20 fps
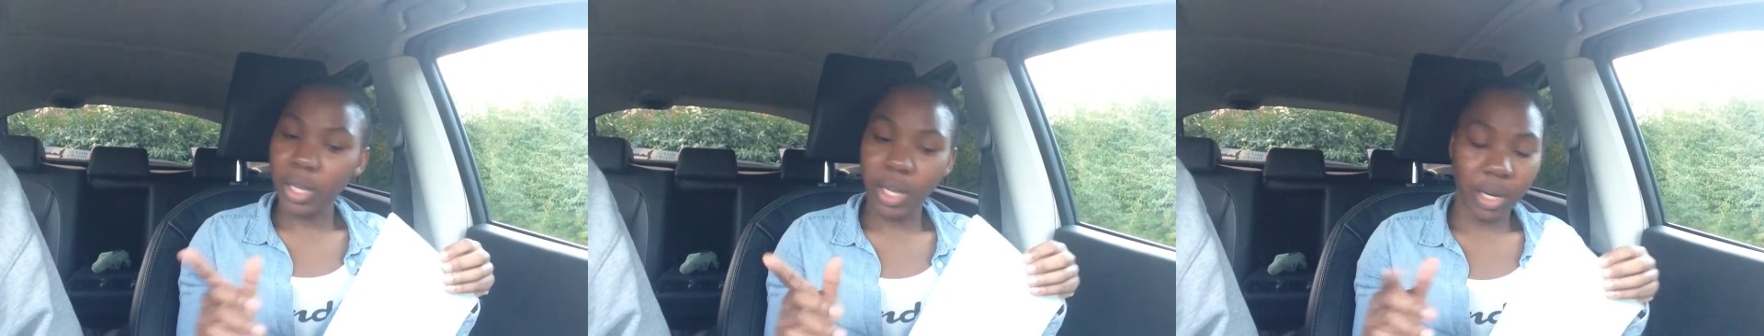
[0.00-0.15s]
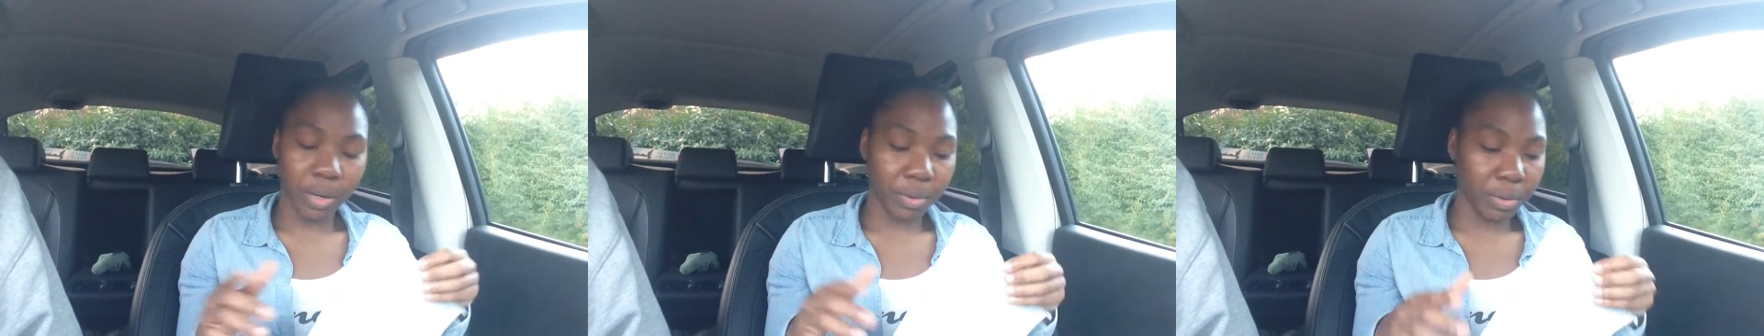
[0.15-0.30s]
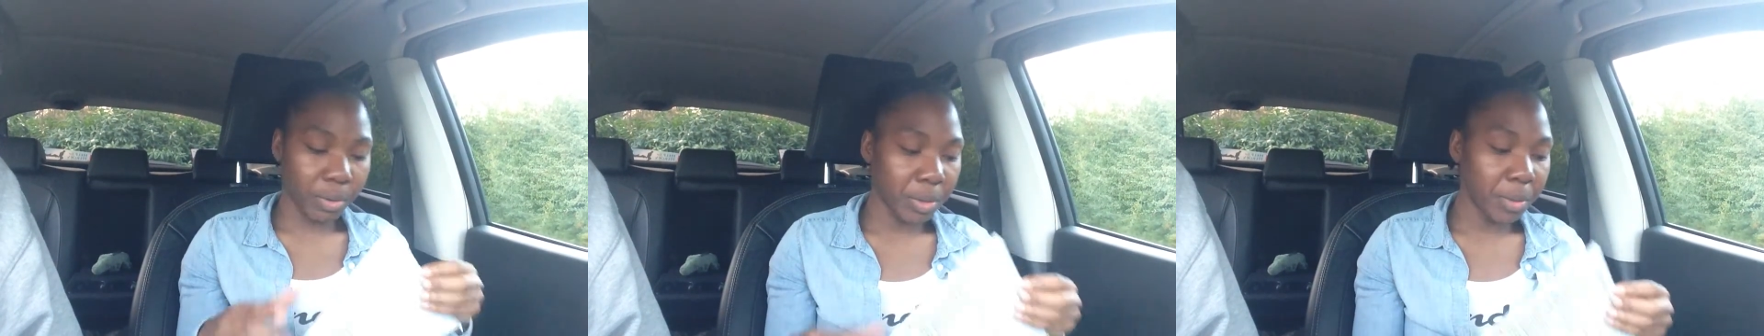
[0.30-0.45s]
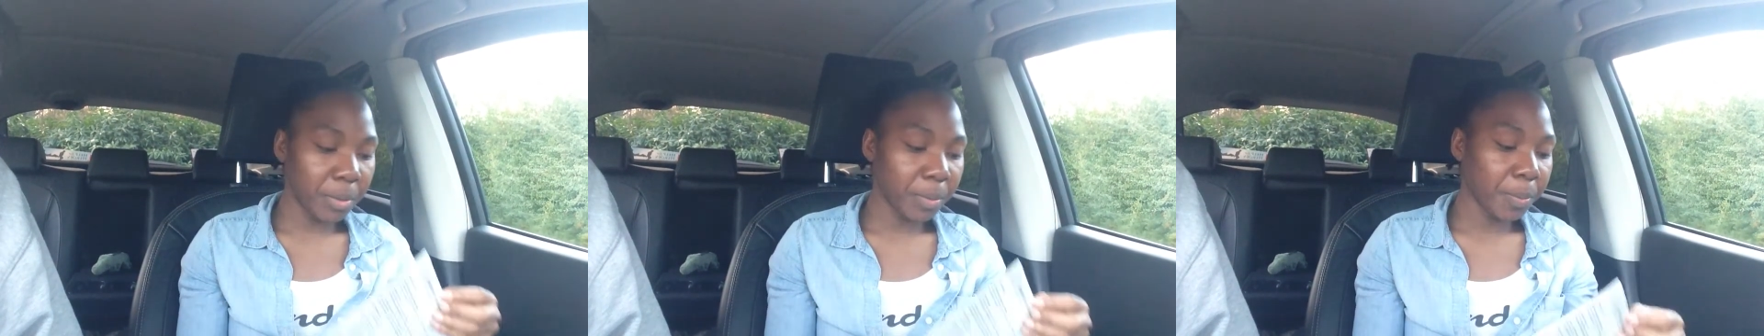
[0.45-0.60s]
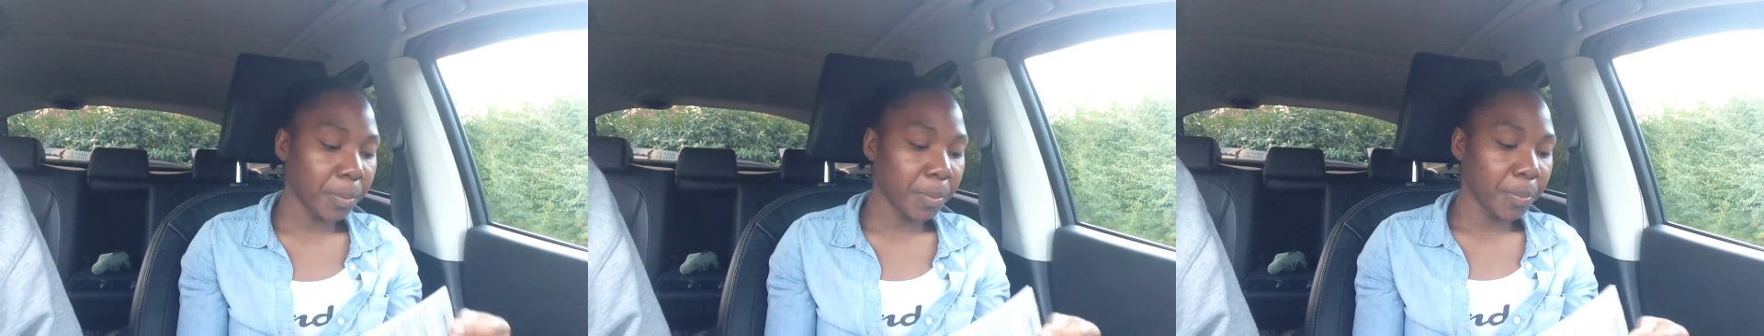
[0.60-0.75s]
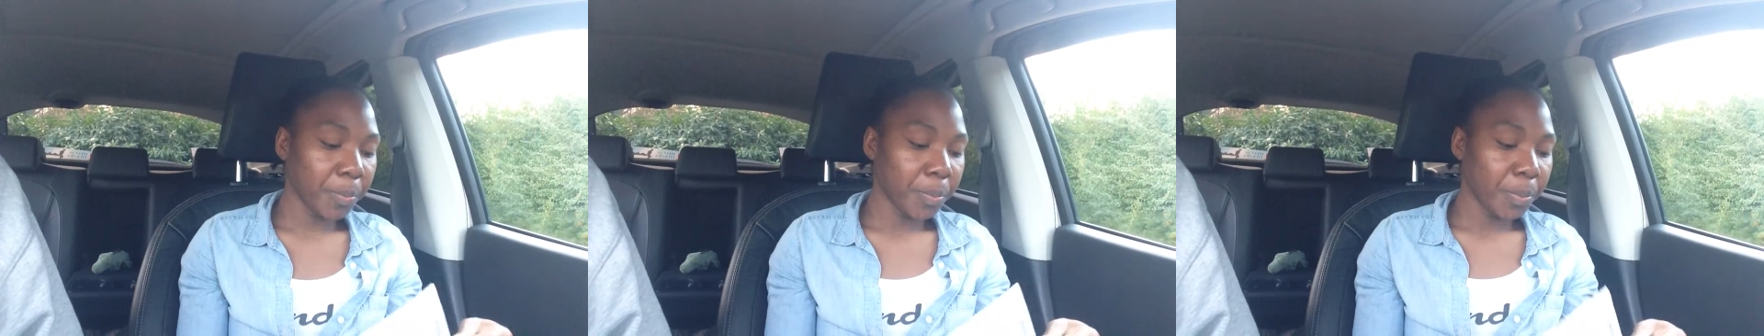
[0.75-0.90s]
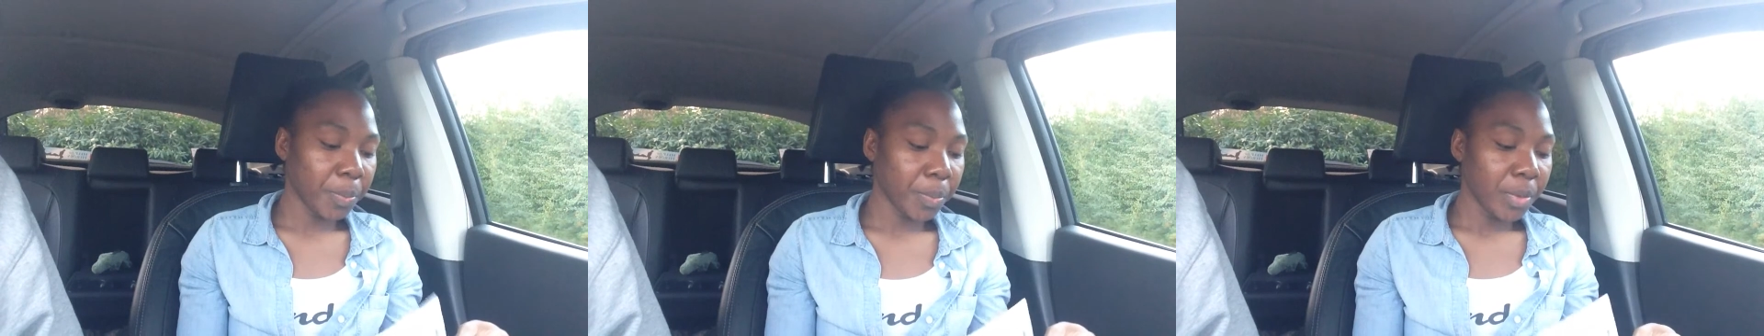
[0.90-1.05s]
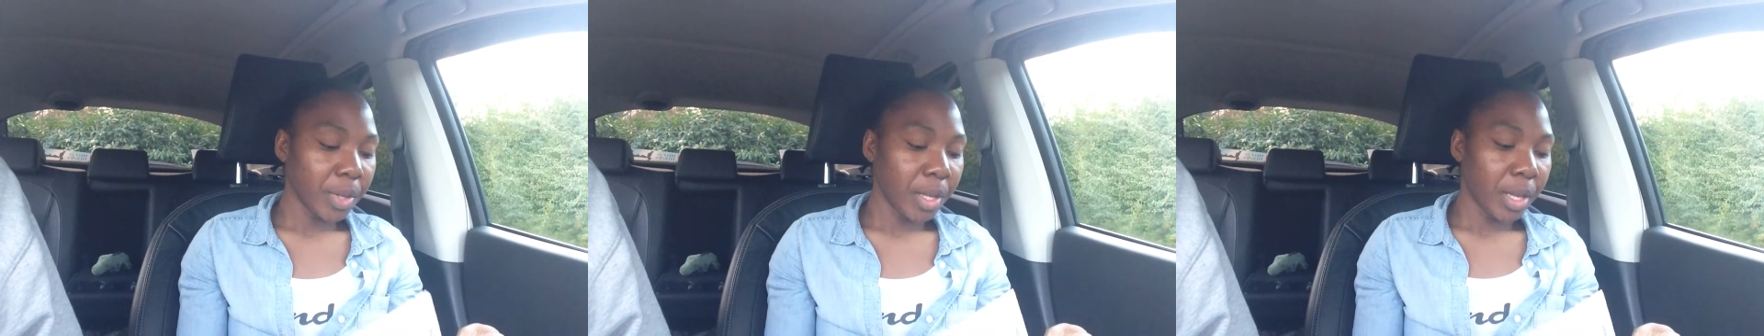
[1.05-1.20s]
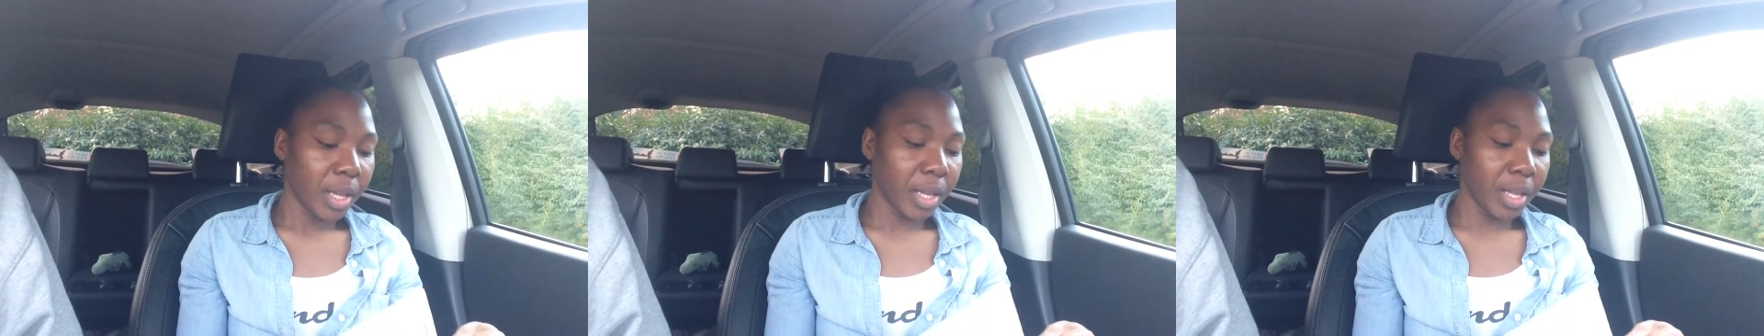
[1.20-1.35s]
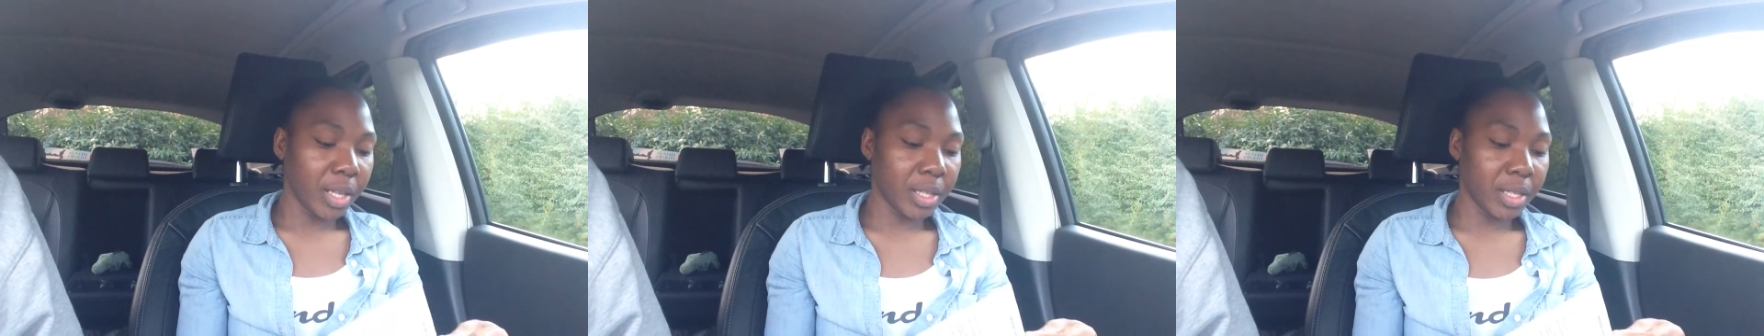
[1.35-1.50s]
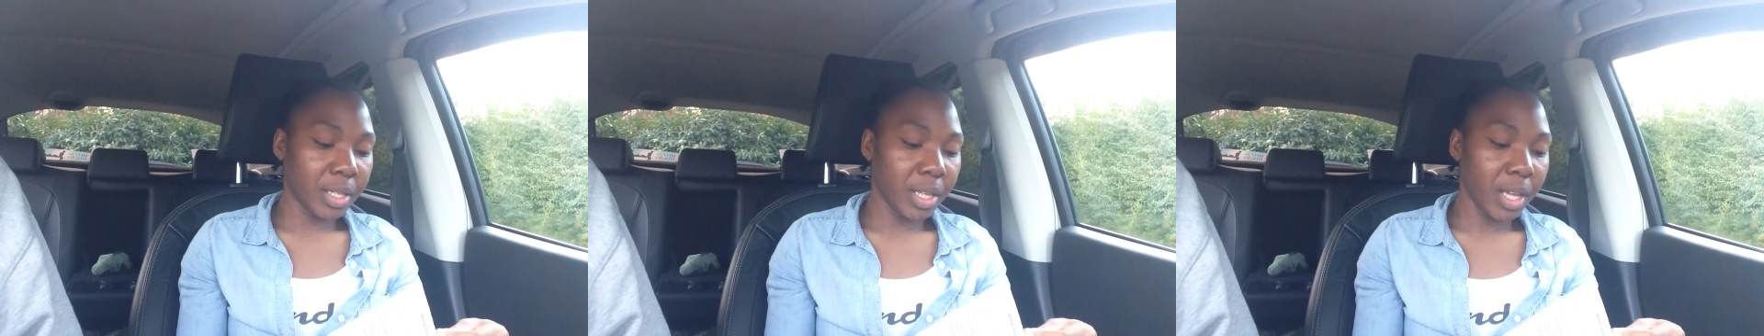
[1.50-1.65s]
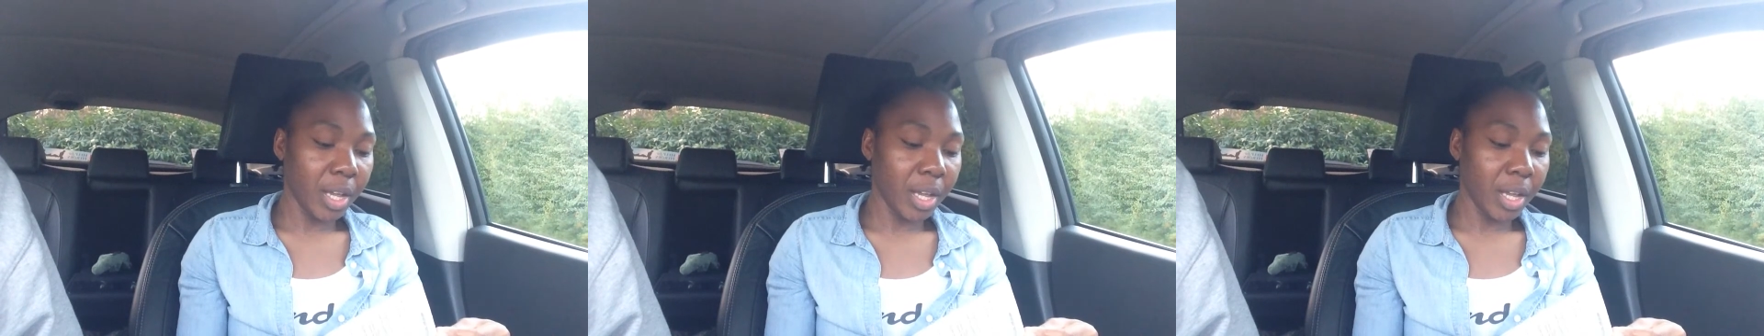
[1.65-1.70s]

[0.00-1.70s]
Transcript: Carol, and